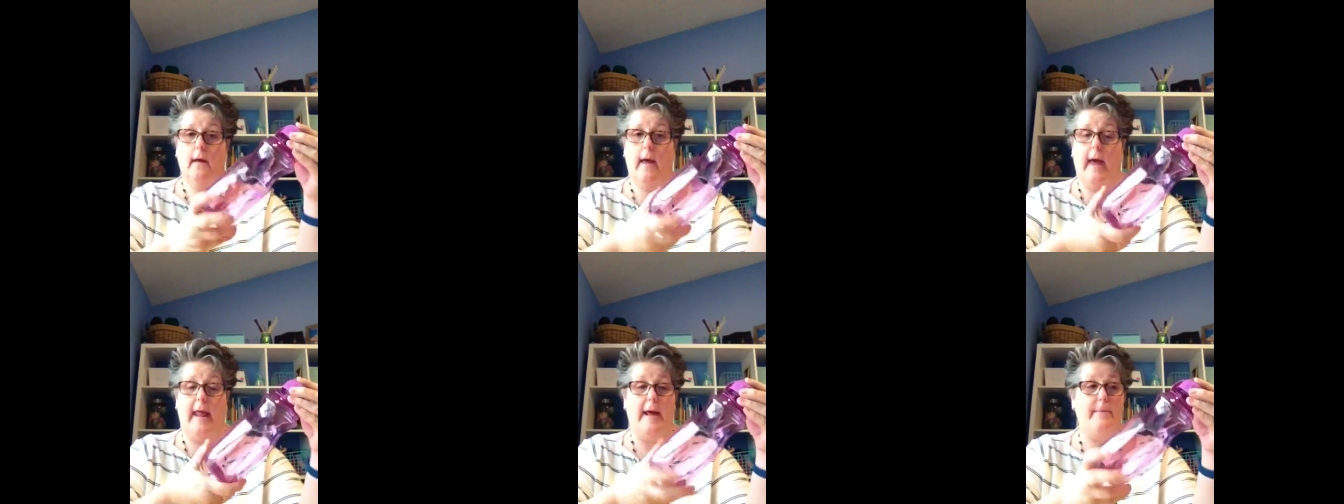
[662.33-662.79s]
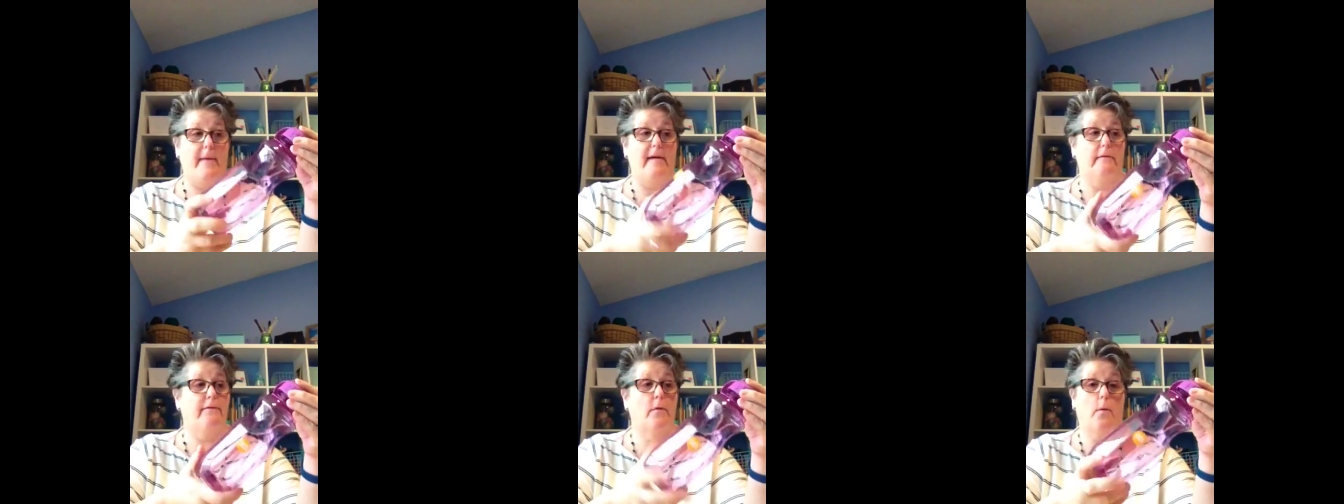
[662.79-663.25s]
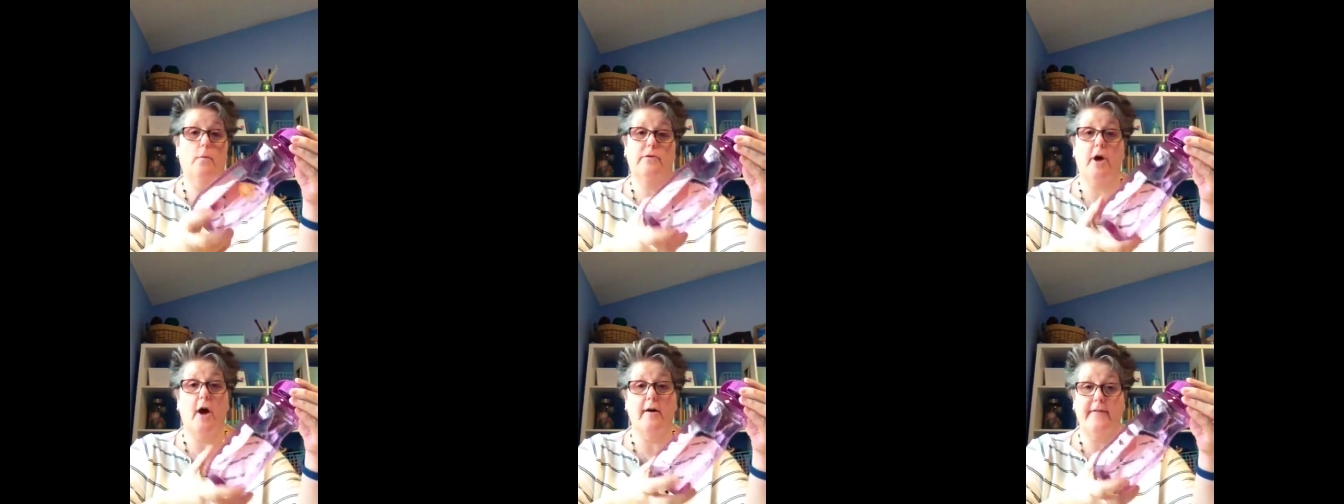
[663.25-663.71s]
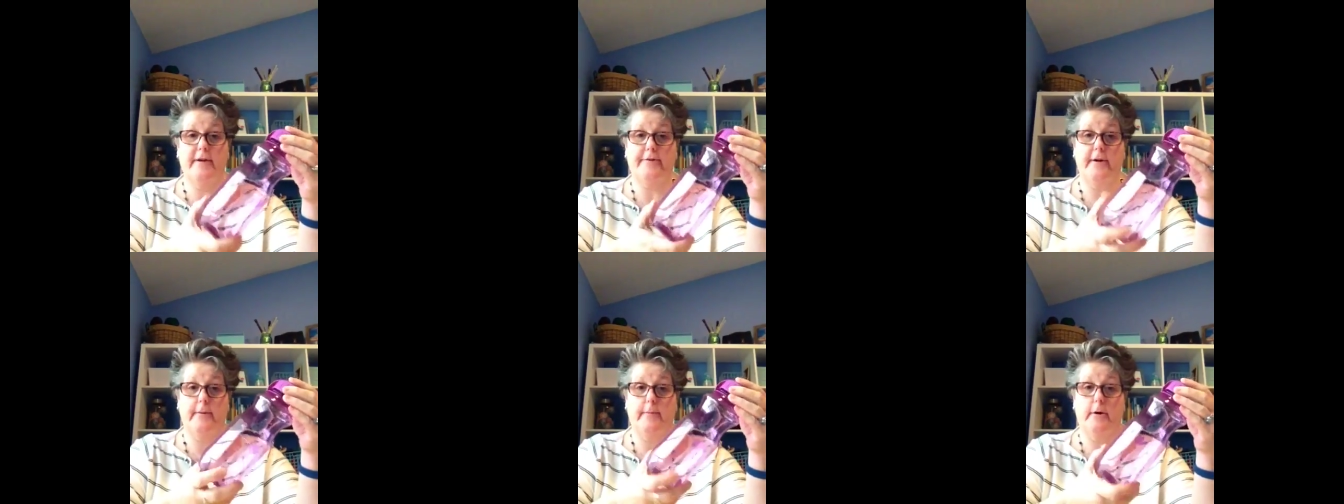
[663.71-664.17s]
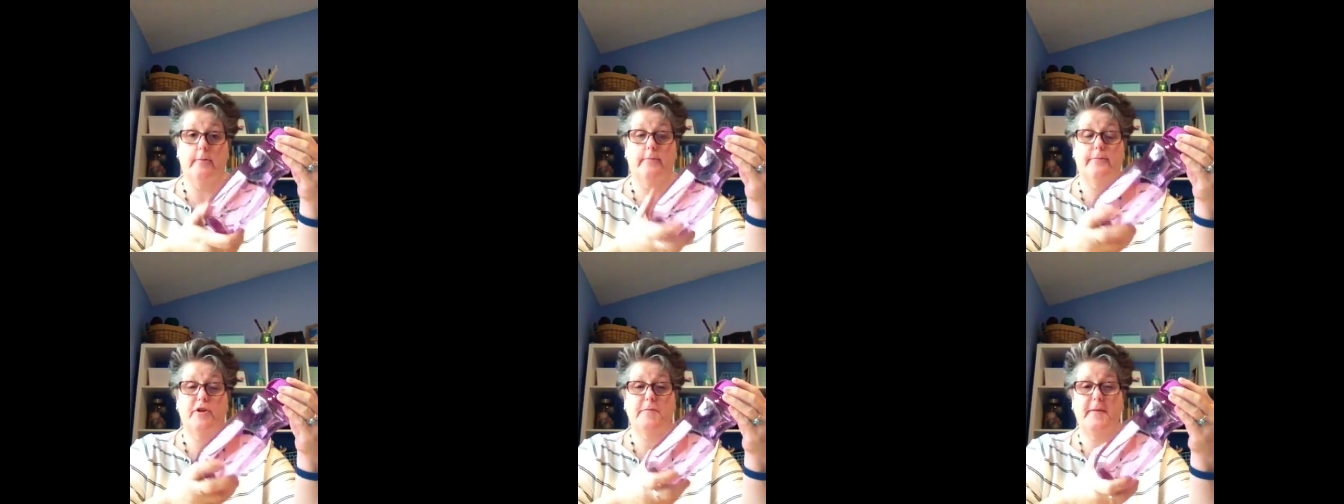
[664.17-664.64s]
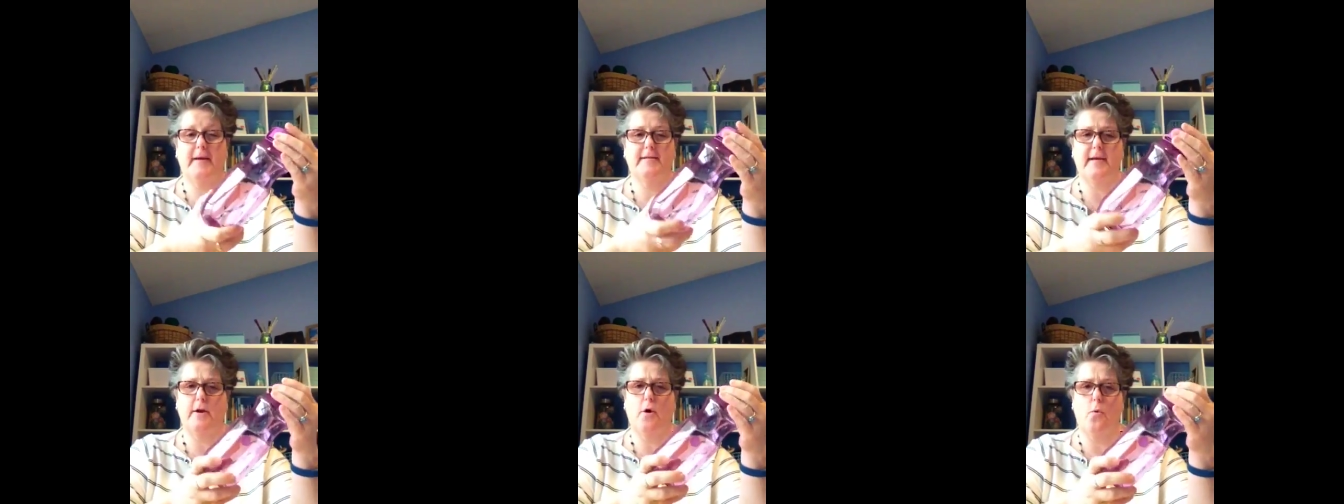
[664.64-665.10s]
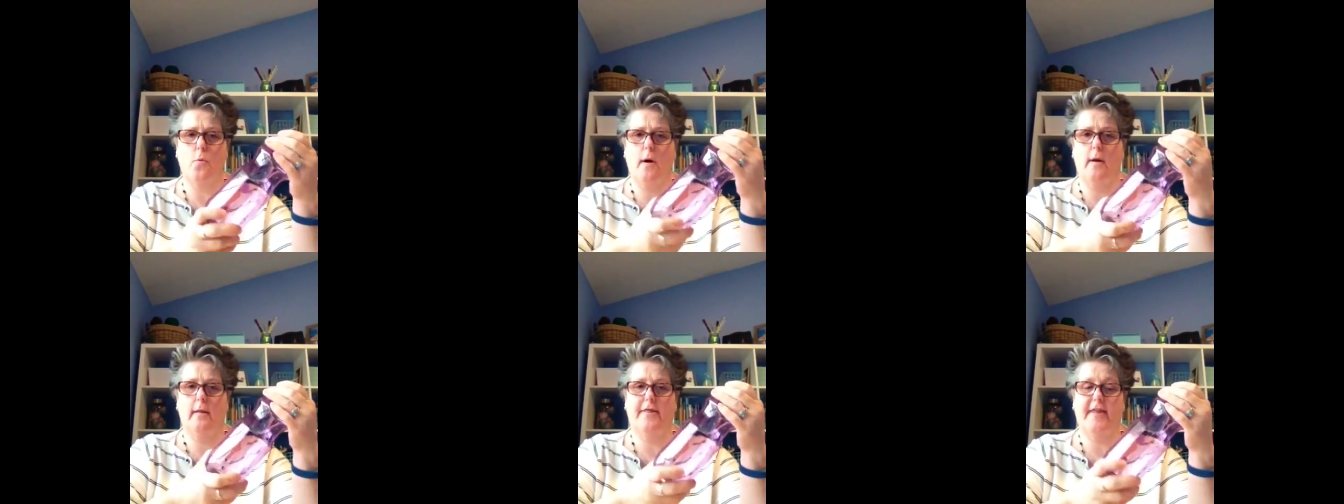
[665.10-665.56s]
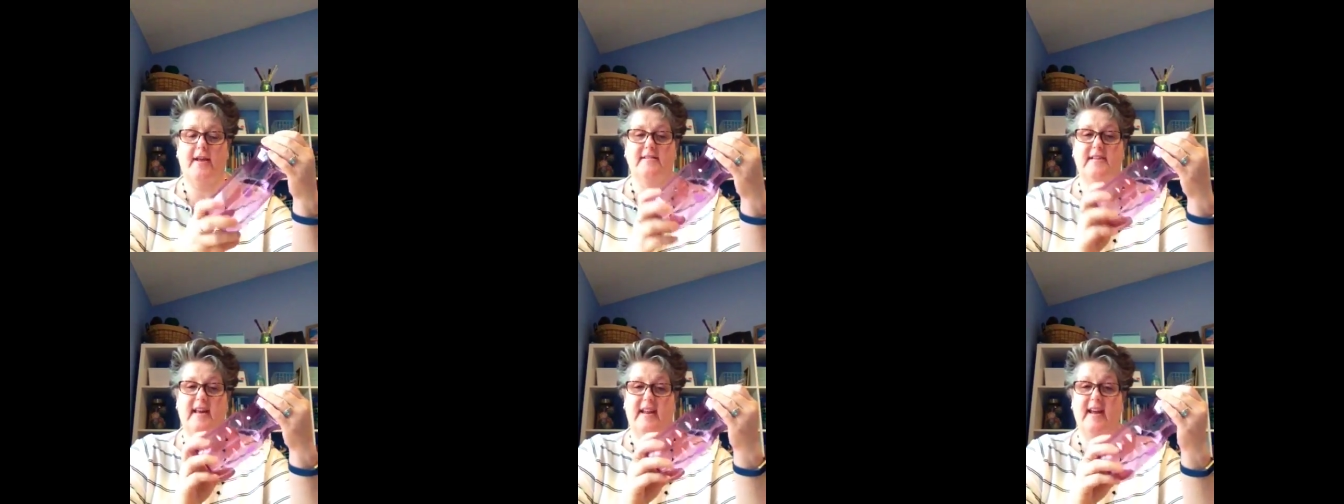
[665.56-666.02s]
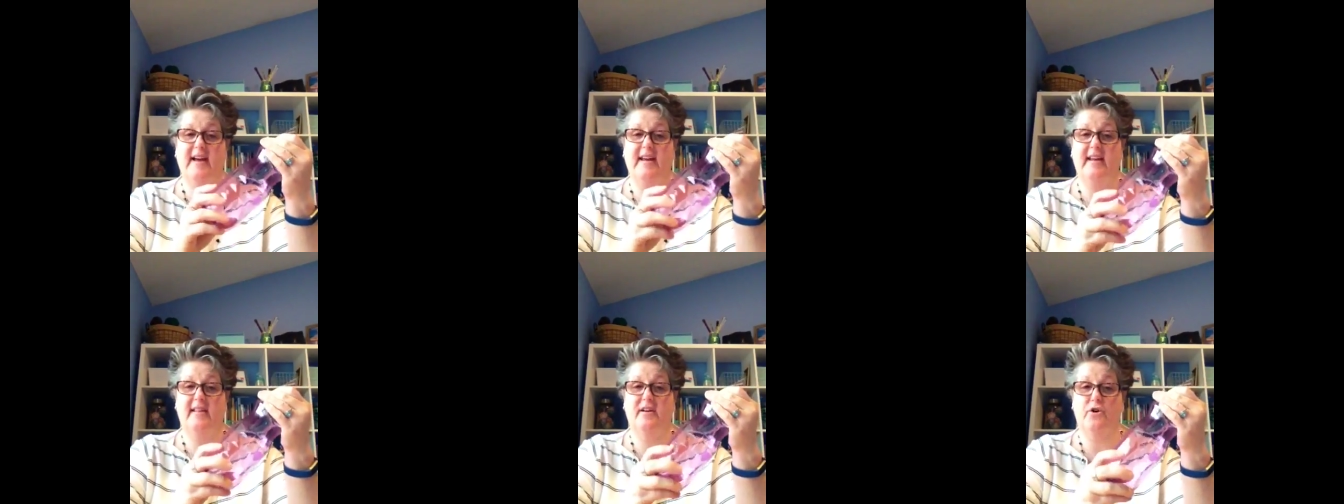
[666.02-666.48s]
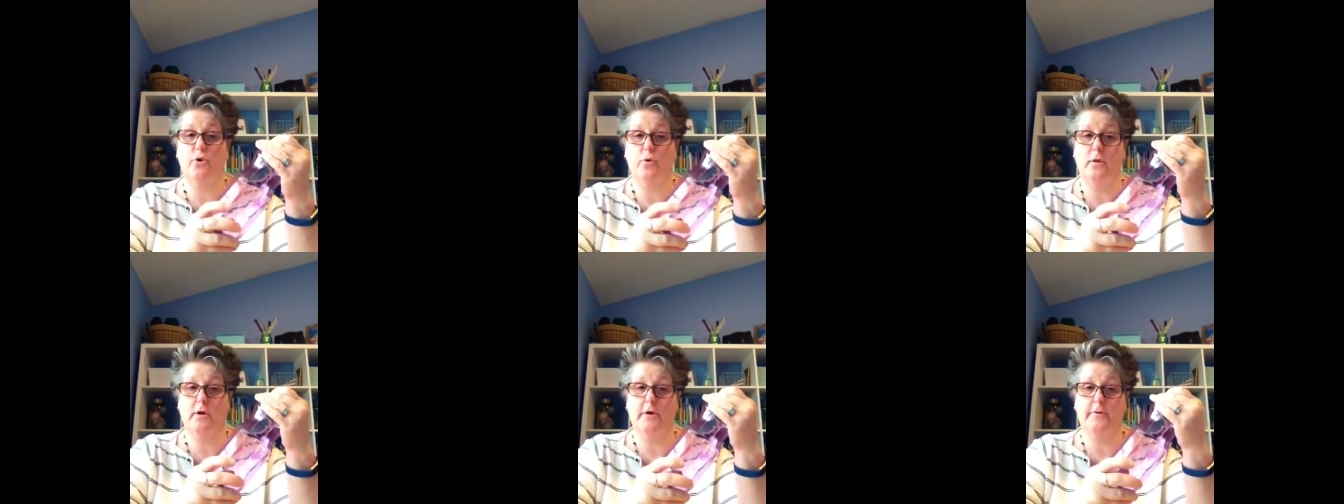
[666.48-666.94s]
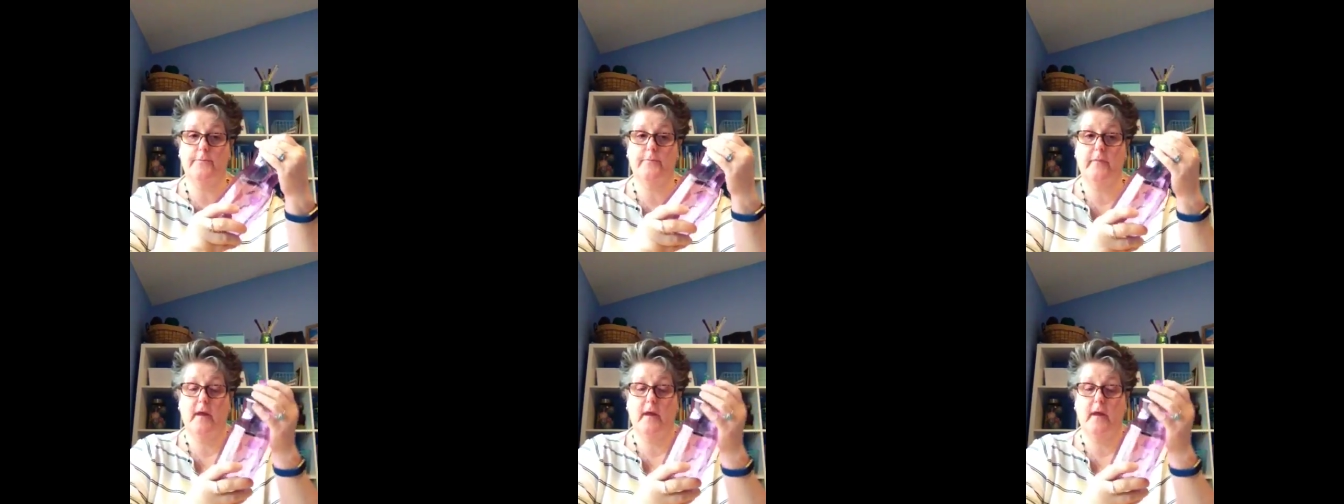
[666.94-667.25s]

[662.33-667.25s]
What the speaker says: And I might fill one with coffee creamer, just because I don't want things getting yucky in the cooler.